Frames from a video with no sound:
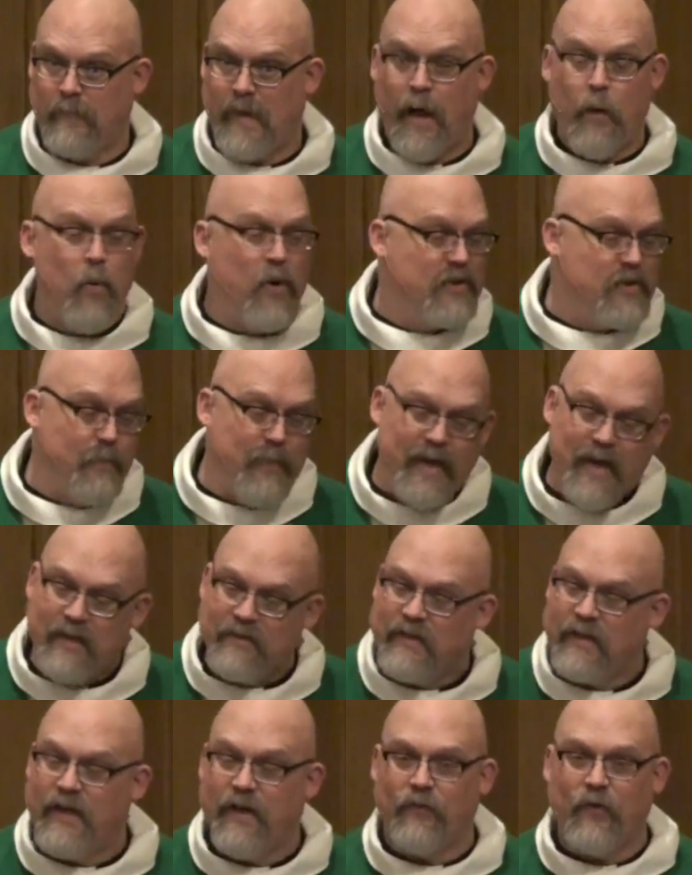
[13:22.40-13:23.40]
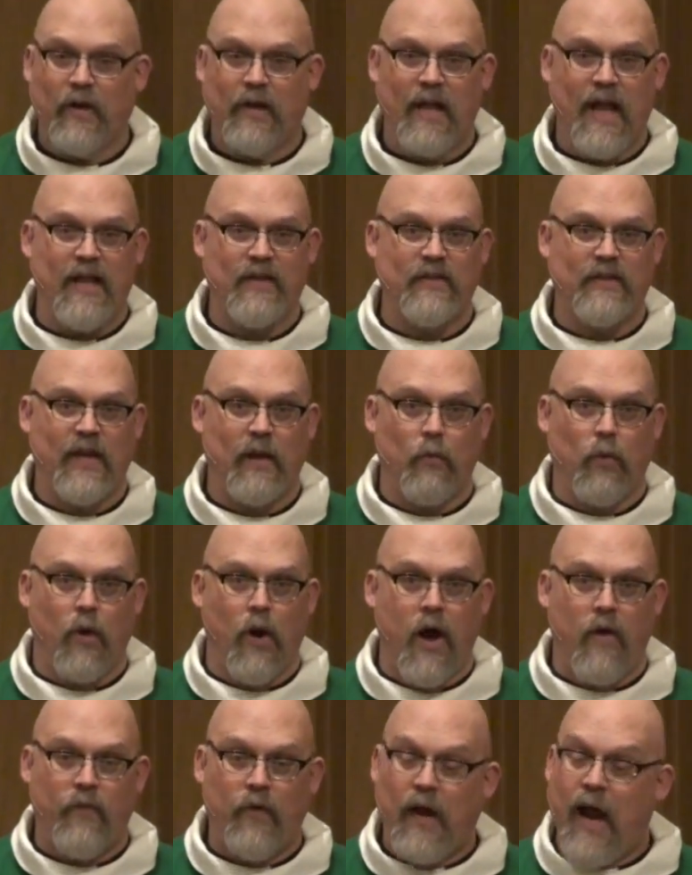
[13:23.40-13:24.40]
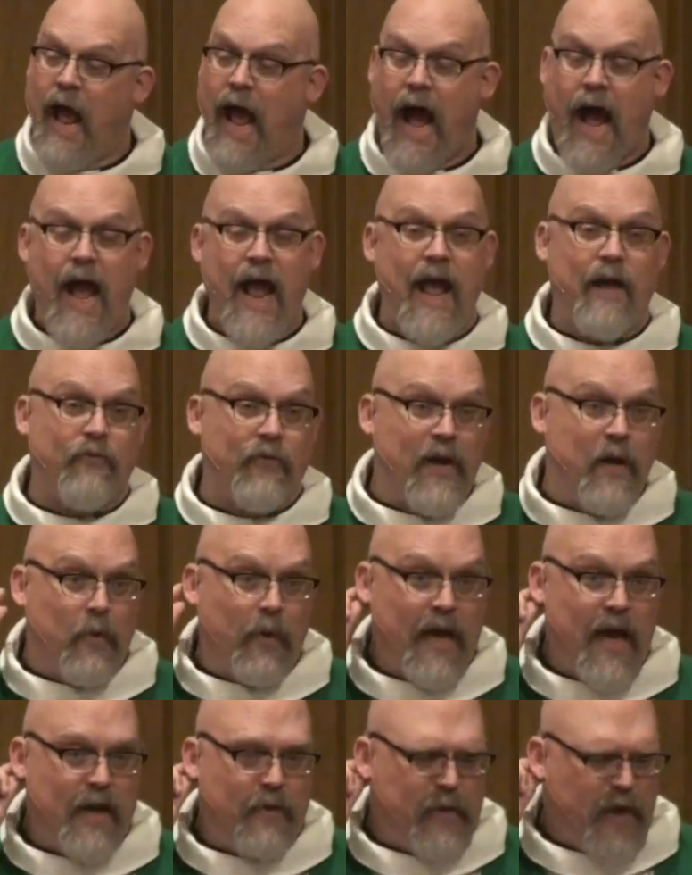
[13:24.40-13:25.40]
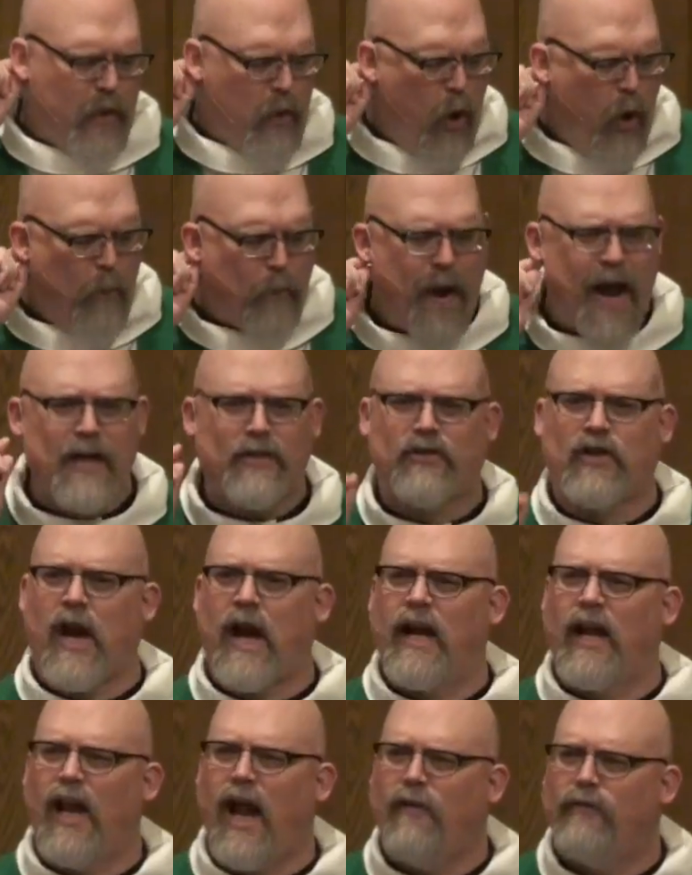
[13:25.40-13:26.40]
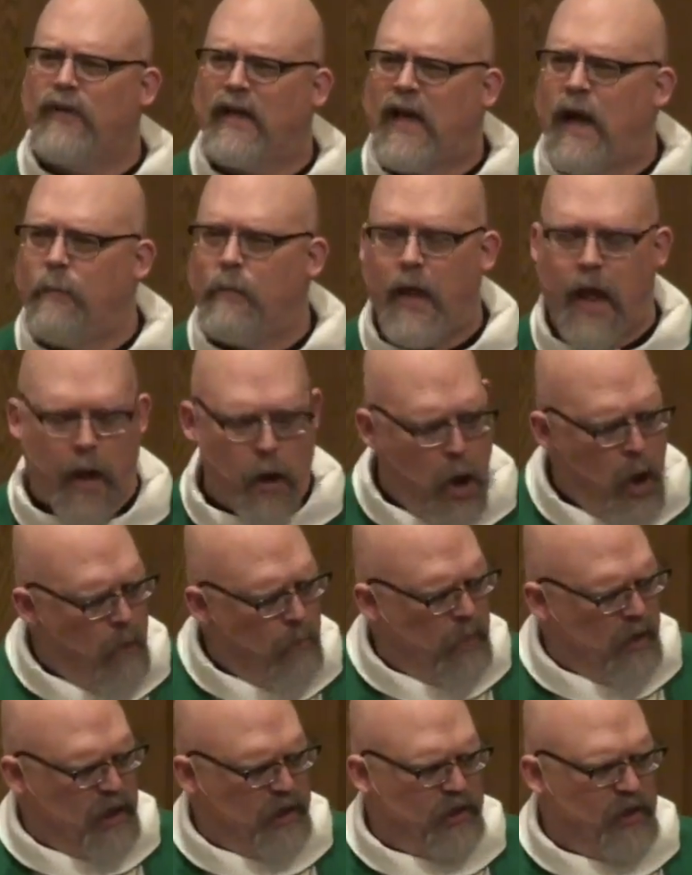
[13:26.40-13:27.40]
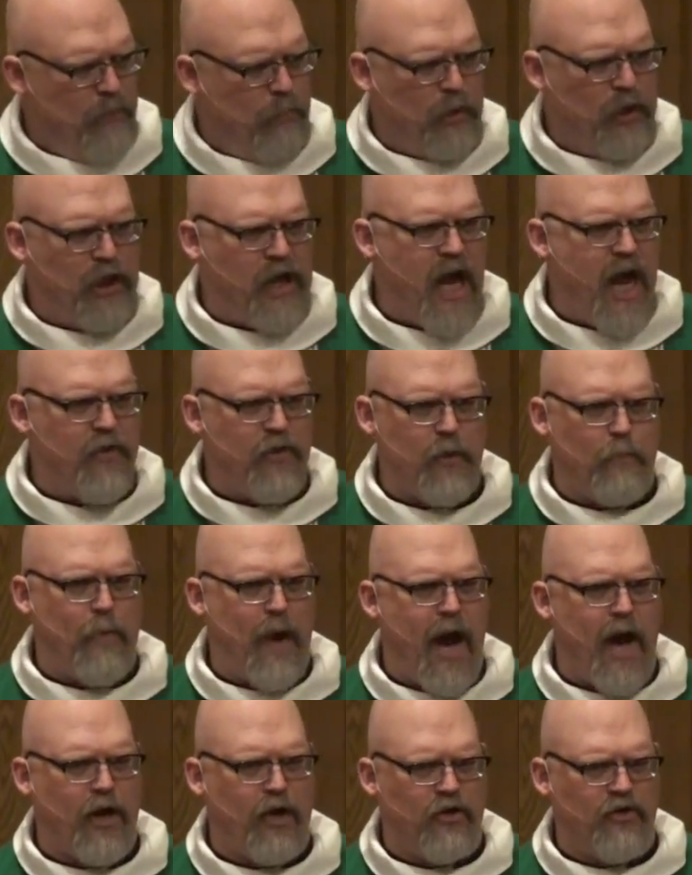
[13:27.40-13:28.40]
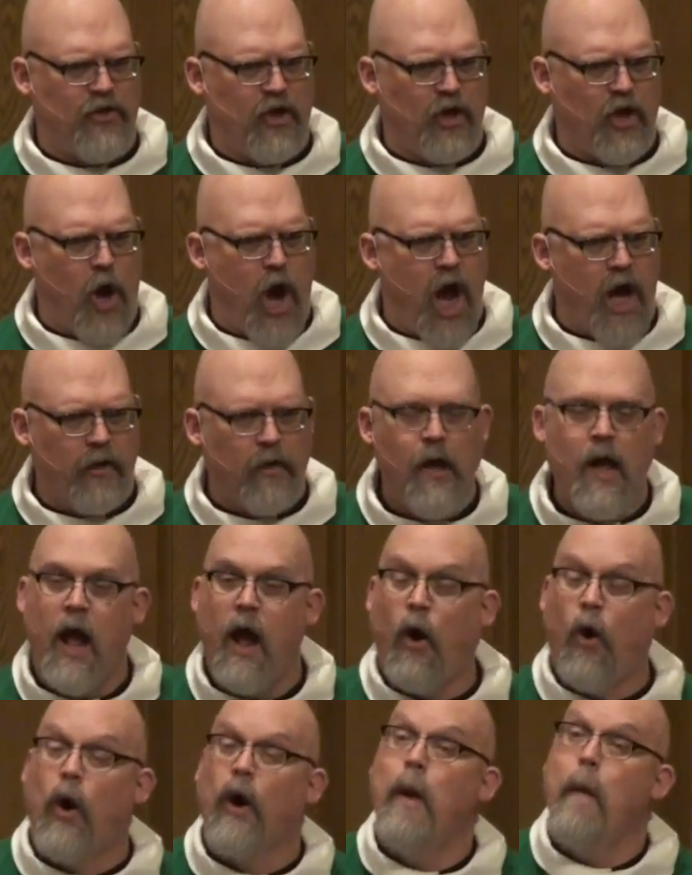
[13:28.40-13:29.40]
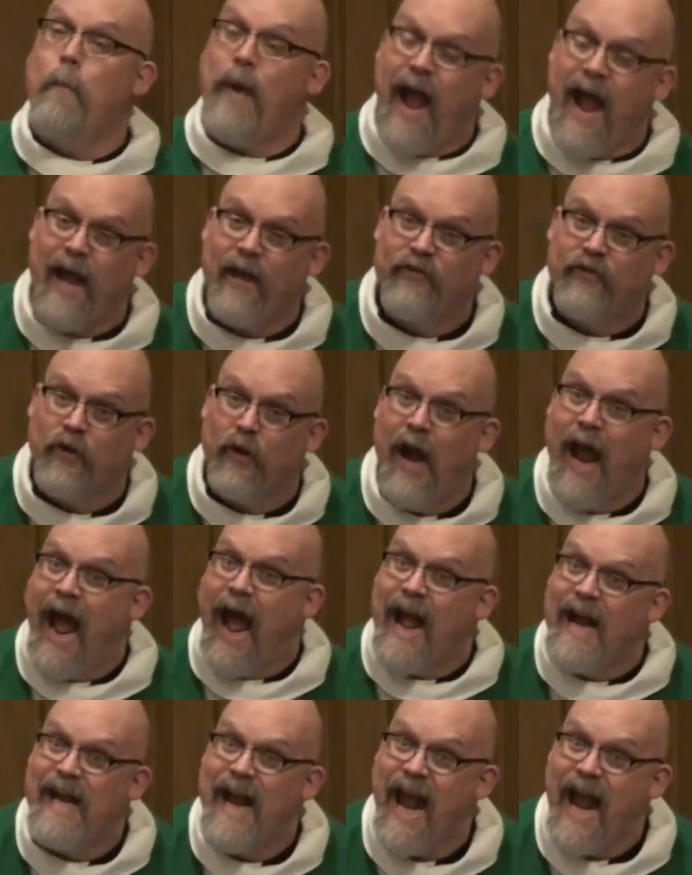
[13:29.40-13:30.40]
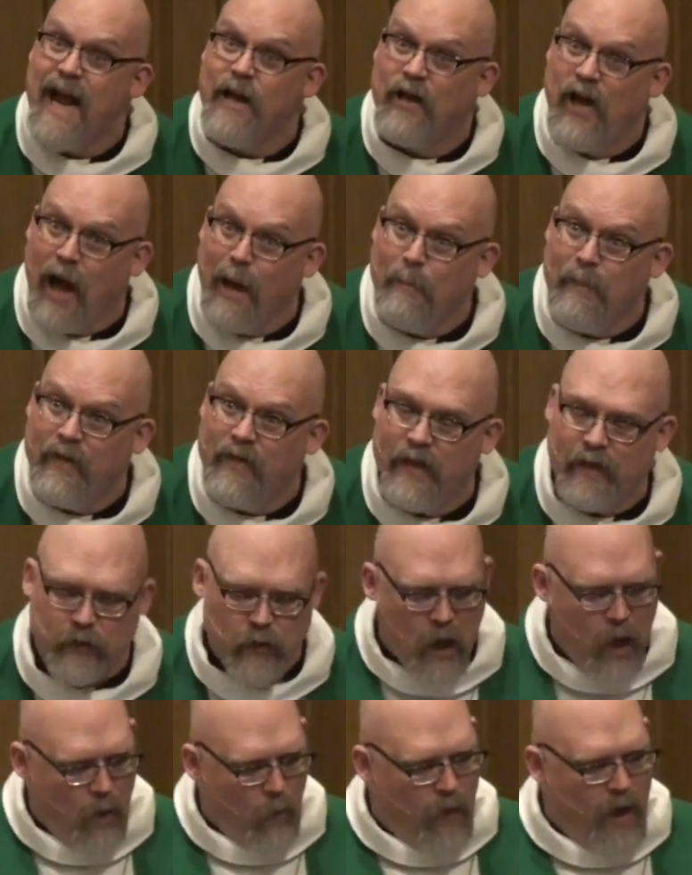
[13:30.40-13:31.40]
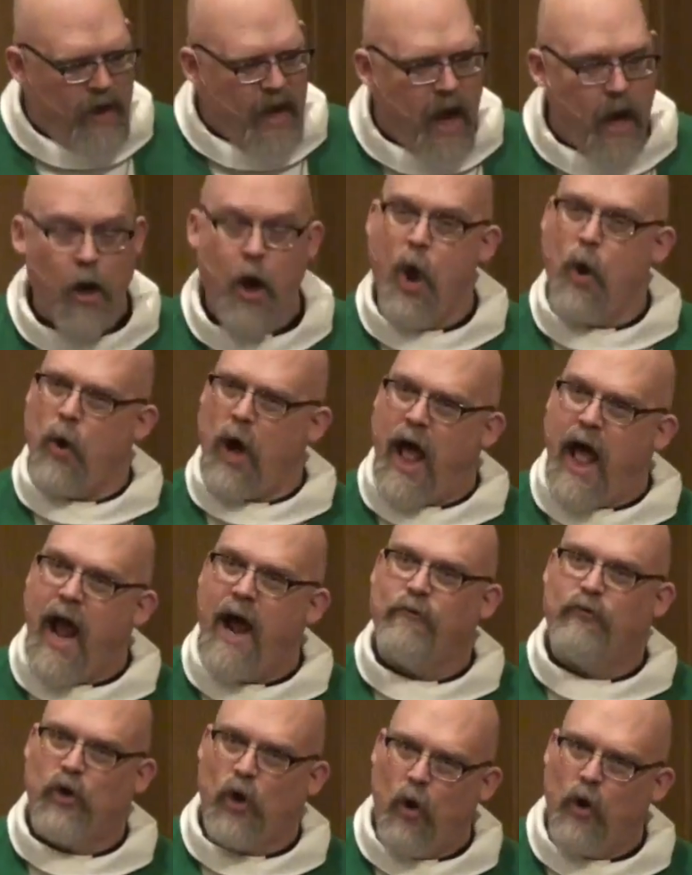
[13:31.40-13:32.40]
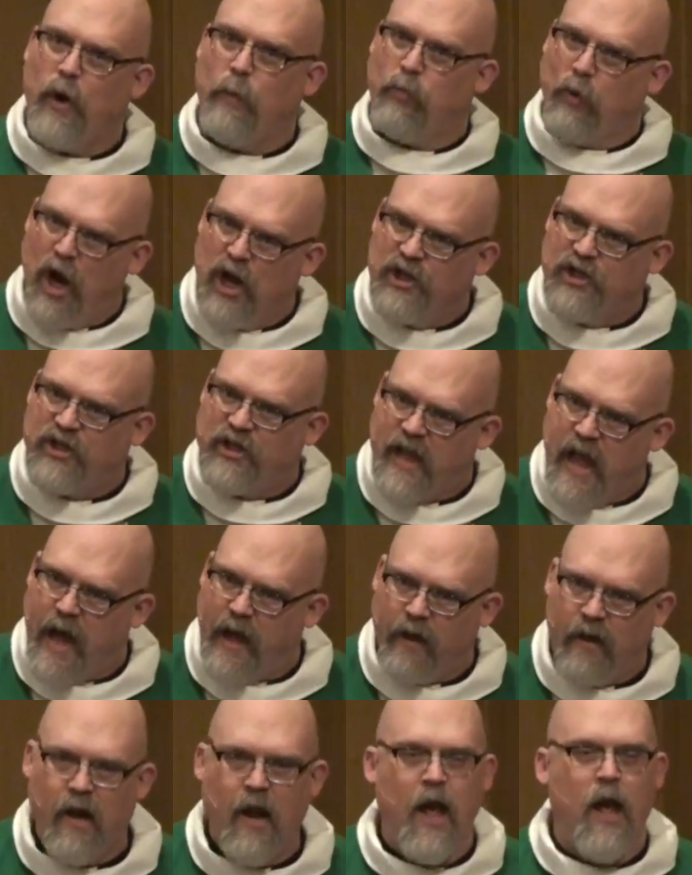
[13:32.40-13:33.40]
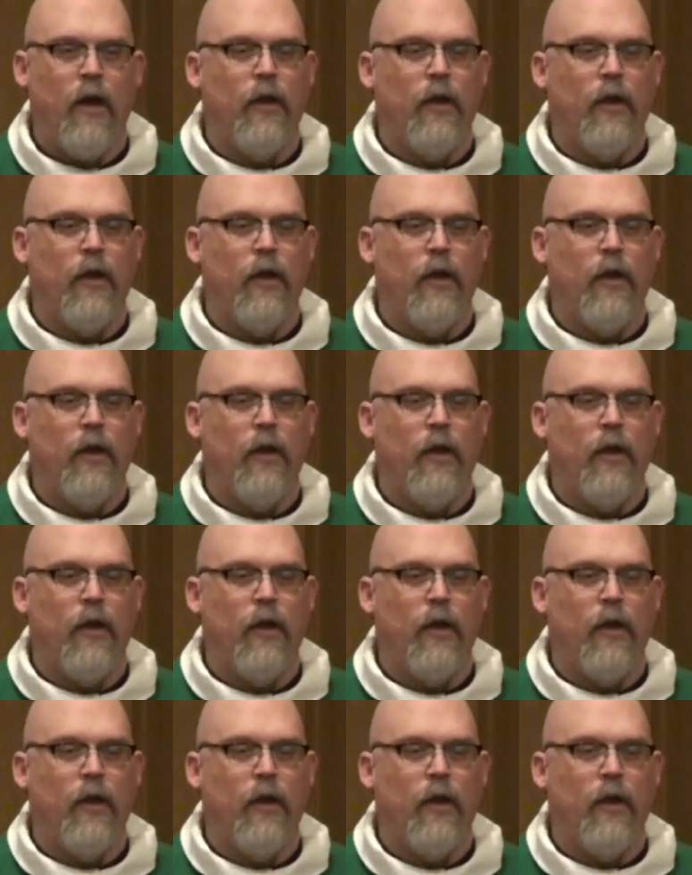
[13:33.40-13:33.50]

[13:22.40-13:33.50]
It wasn't because of the different classes that were offered. I had frequently had said, oh, Pastor, I'd love to come to that. But I simply can't. The Packers are gone. Or, Pastor, I can't come to this. Why not? Well, I have to go to brunch then.